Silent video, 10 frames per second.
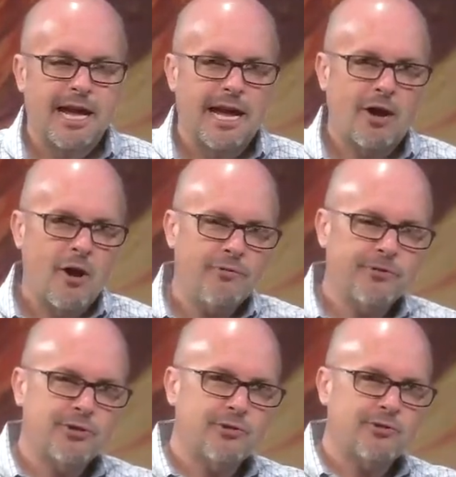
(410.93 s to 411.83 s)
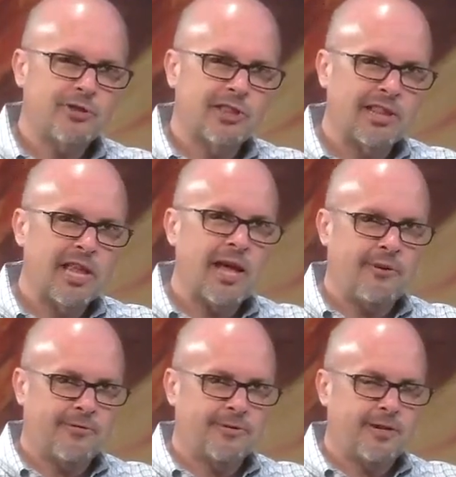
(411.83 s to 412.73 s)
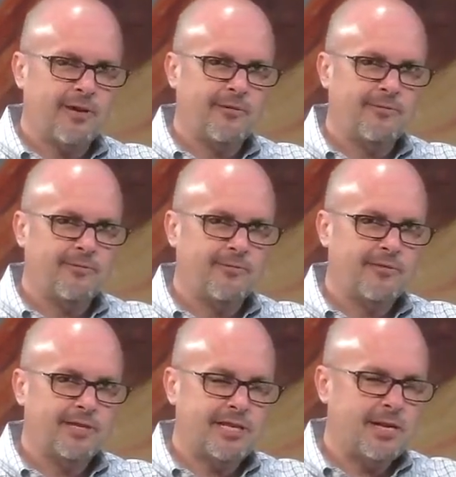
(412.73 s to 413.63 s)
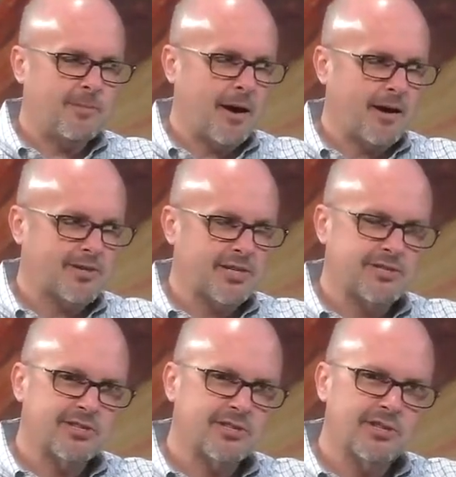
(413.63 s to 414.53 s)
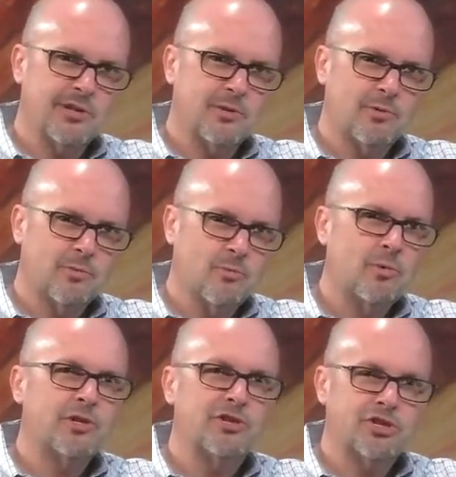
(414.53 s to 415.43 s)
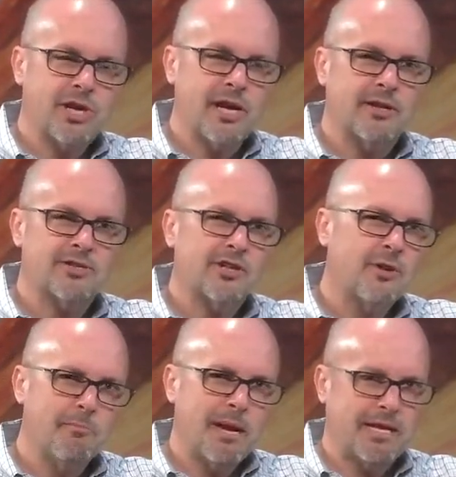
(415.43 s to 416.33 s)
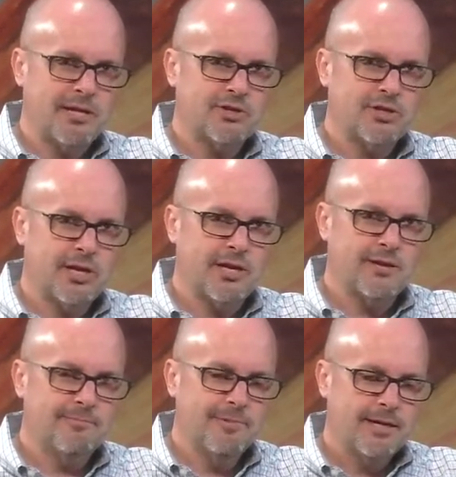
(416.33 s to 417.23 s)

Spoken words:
And off to the left of the tee box is this little wooden shed. It's a little maintenance shed.